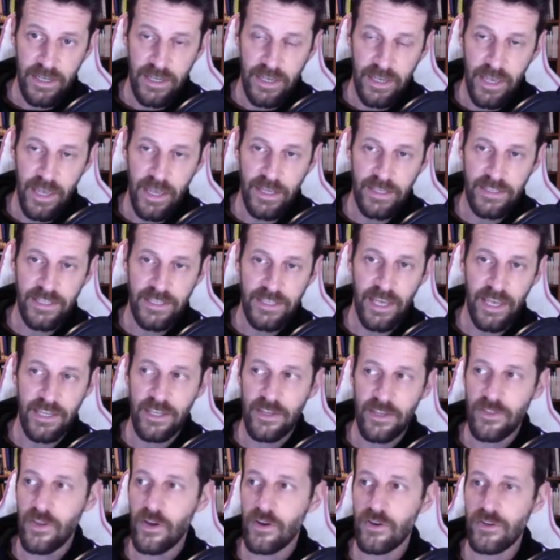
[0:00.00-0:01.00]
And it's
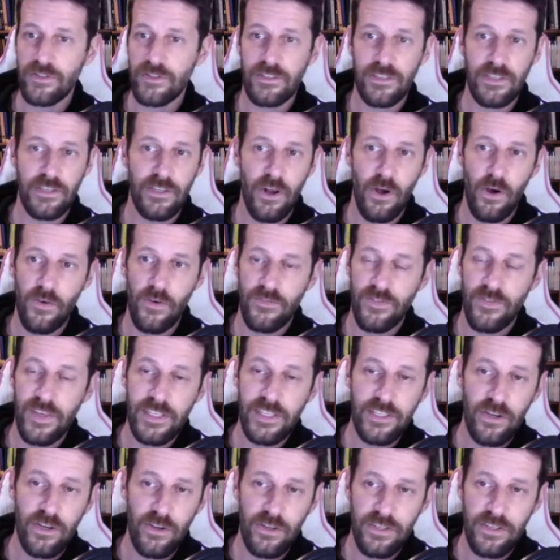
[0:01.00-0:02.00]
like there's, you know, if
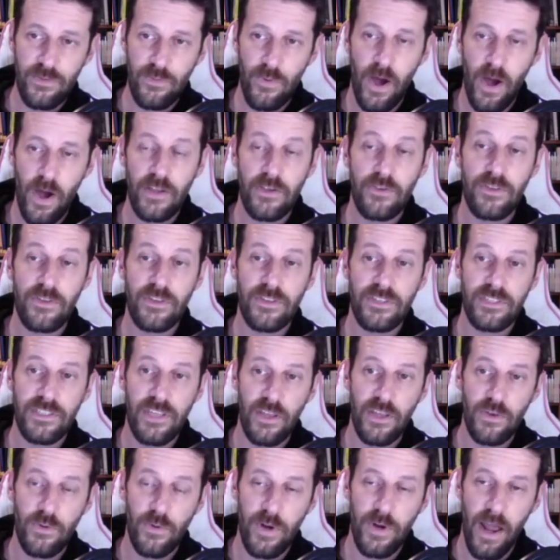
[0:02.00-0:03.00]
this girl doesn't want you, there's
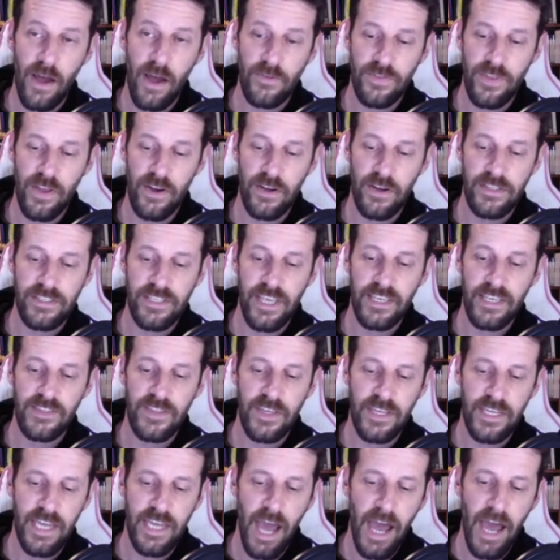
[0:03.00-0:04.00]
another one out there. It's like
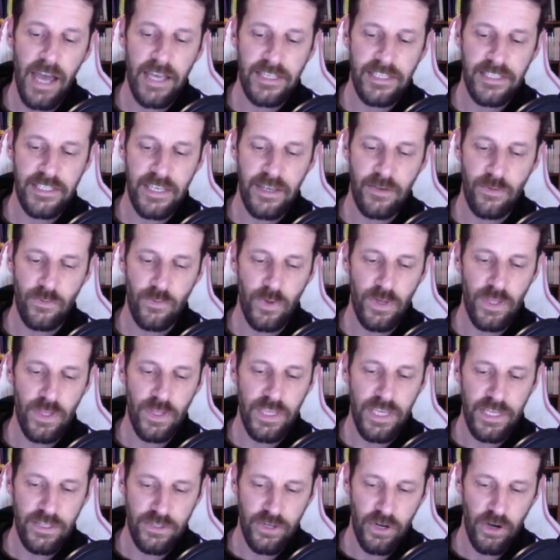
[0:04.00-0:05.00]
the guys that really
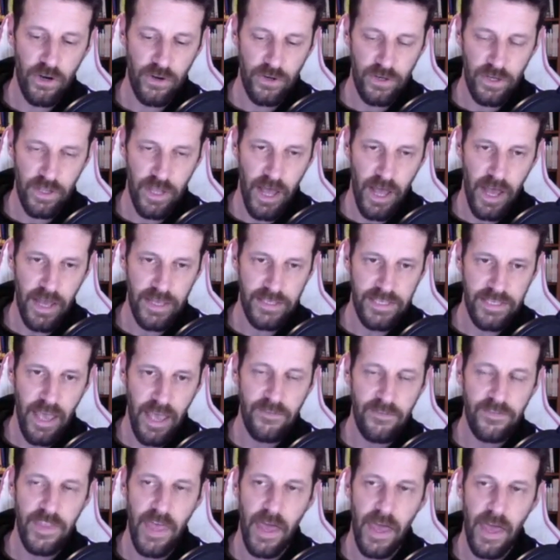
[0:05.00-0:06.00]
internalize
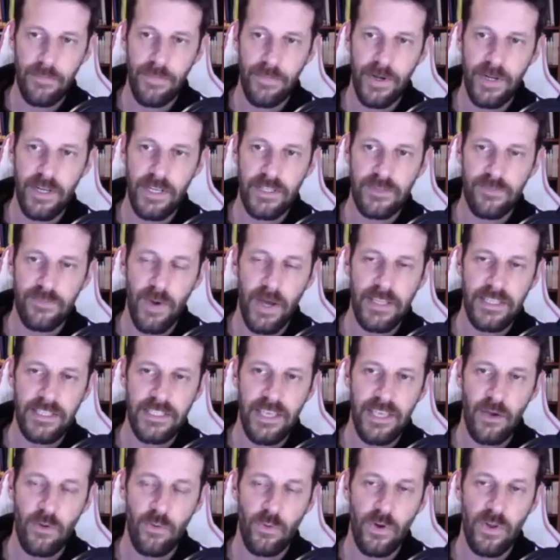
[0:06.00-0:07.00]
having that abundance
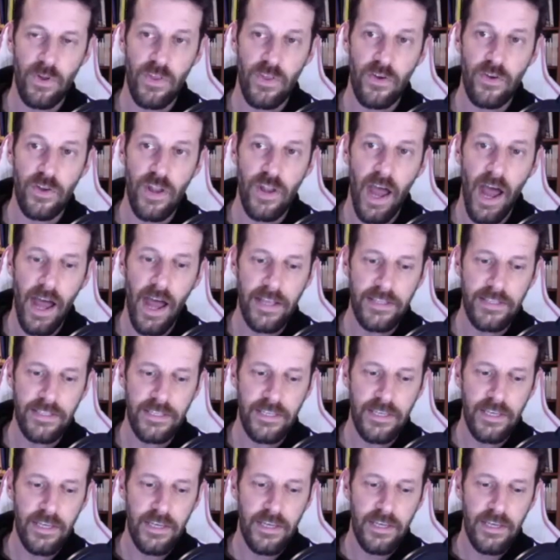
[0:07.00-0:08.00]
mindset where they're not
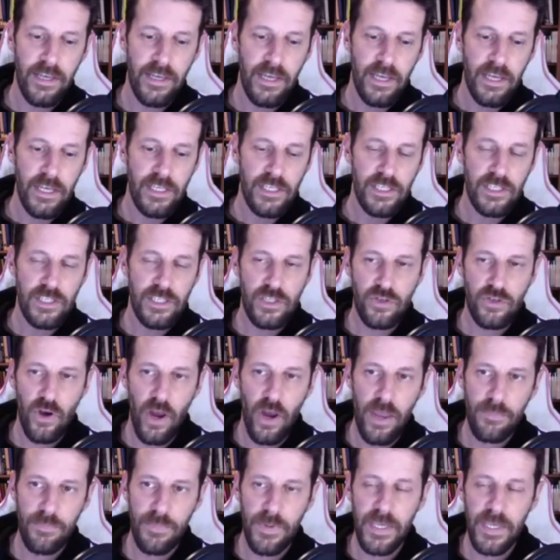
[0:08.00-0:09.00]

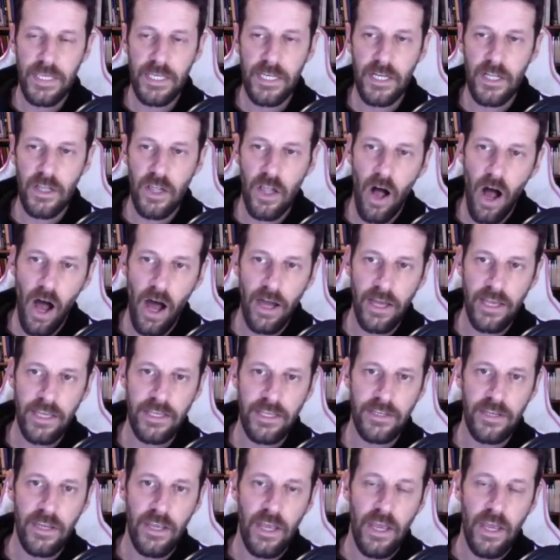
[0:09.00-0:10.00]
scraping,
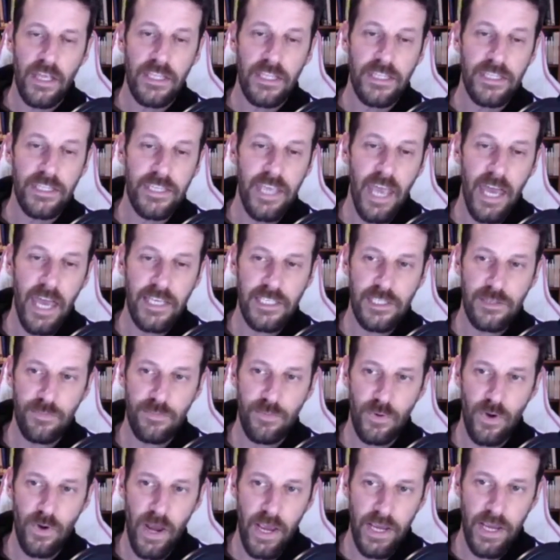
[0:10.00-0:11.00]
clawing,
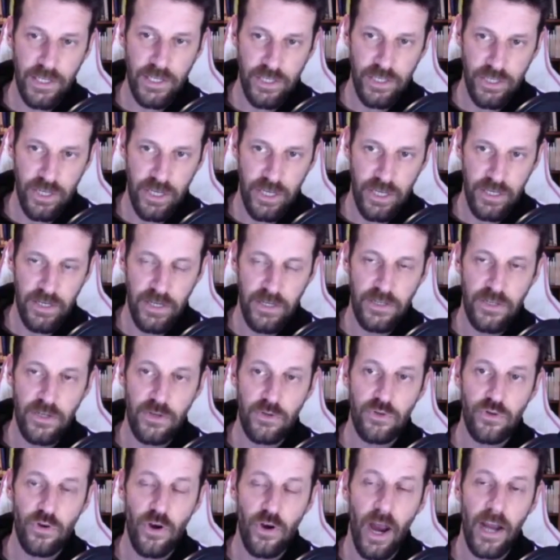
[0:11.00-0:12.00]
desperation to
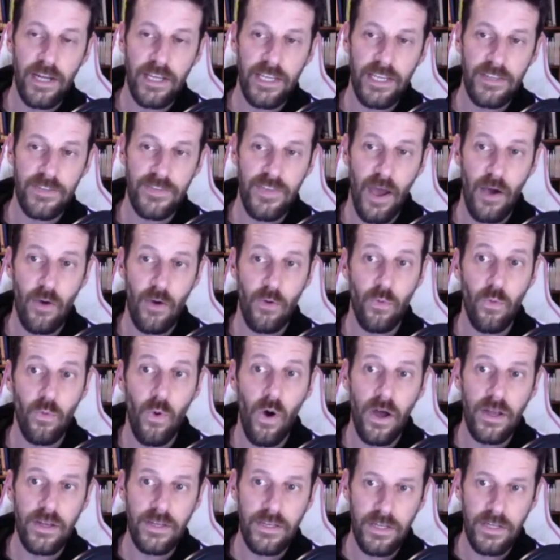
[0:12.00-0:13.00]
try to get that
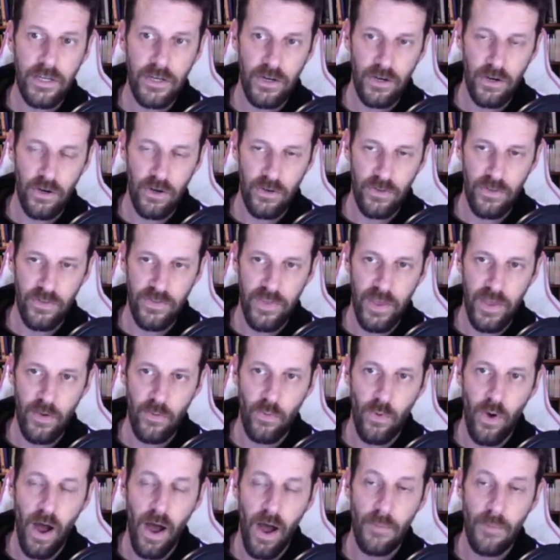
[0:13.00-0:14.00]
one girl that they
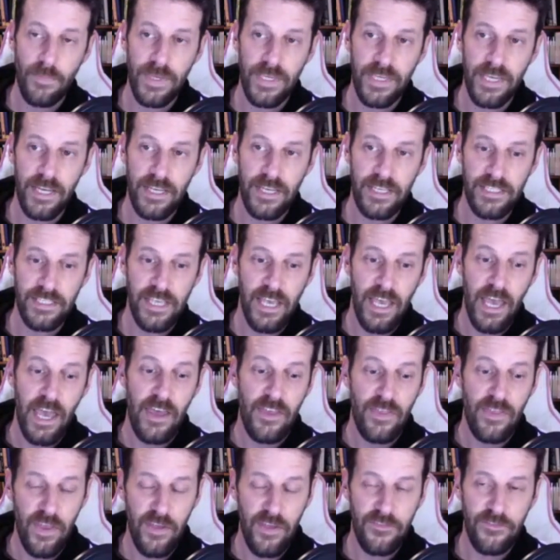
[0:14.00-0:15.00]
want because
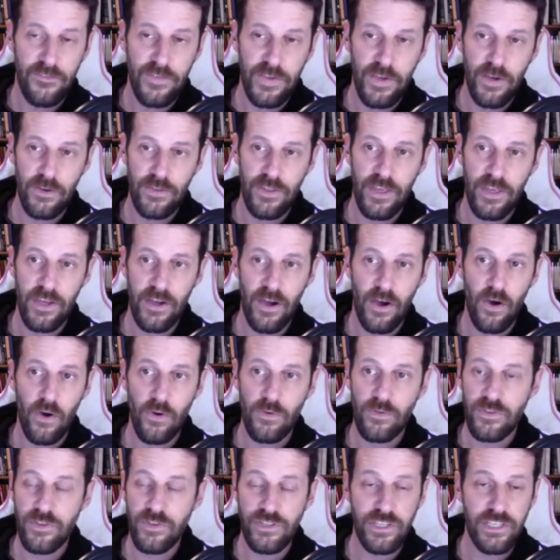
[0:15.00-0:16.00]
they feel that,
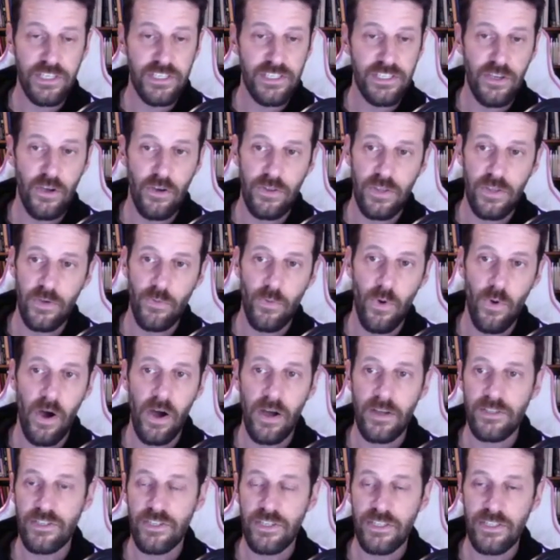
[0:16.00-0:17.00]
oh, she's the only
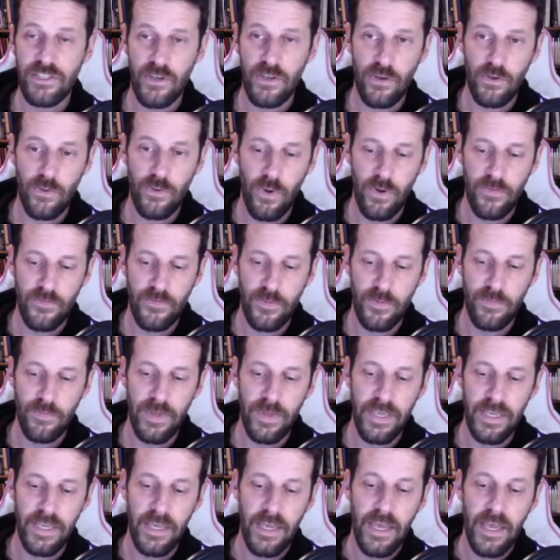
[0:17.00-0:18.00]
one, she's the only one for
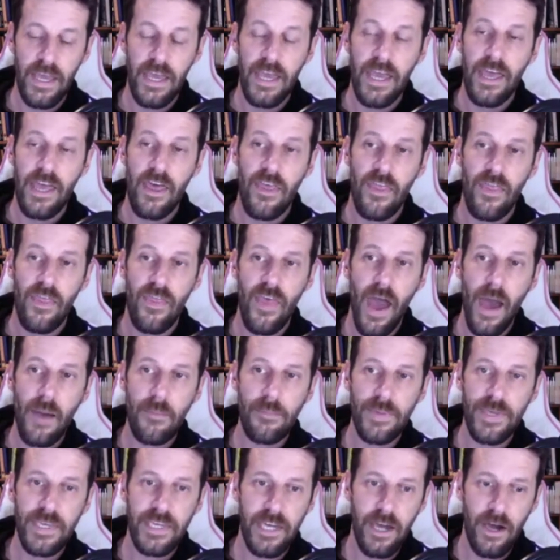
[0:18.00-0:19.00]
me.
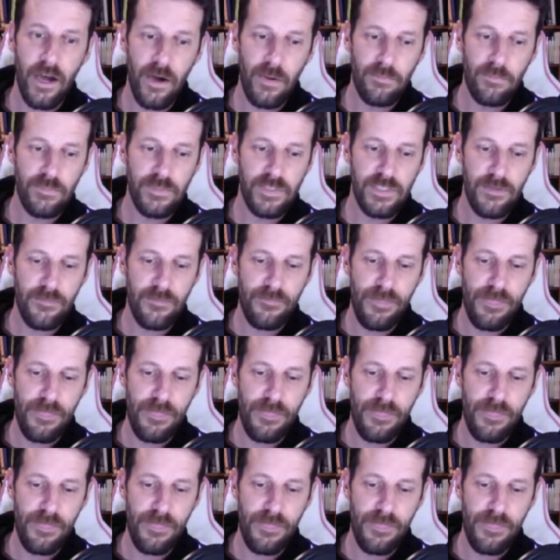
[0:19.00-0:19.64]
That becomes